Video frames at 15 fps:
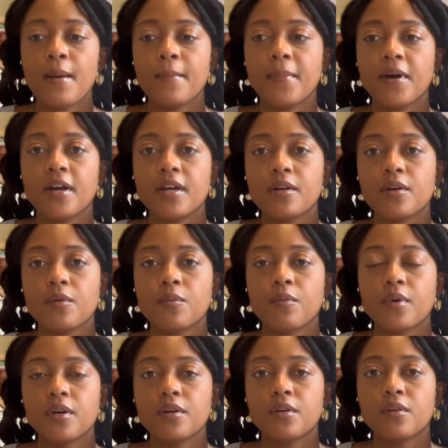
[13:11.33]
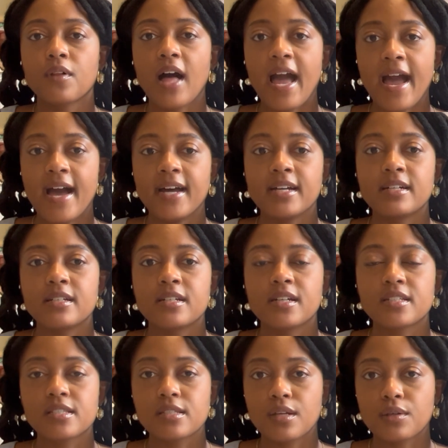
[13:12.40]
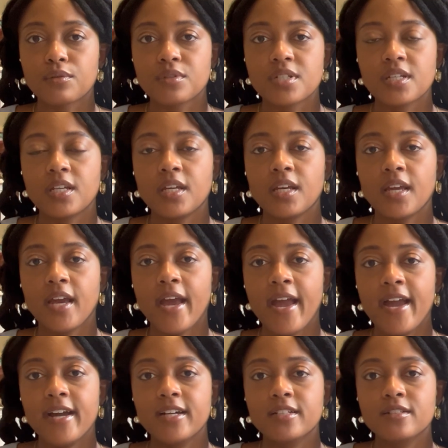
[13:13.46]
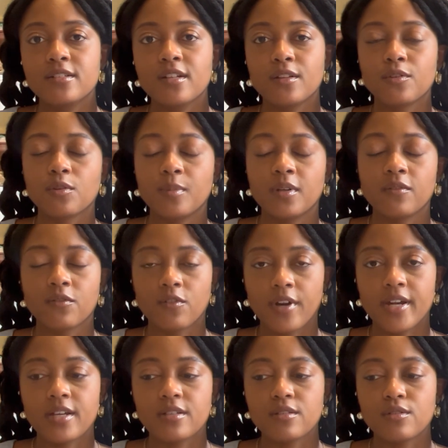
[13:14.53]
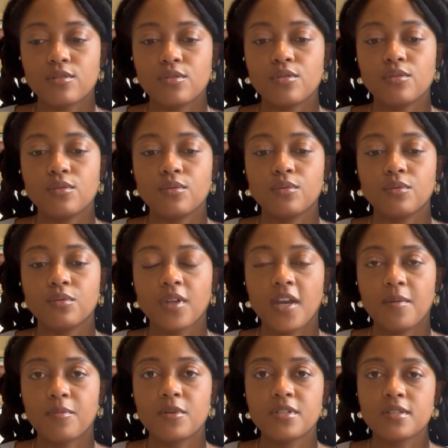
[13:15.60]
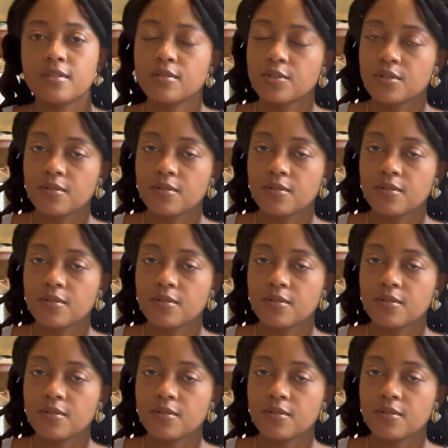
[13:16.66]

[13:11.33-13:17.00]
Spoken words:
but will add subtlety and a little bit of grace to the aprons and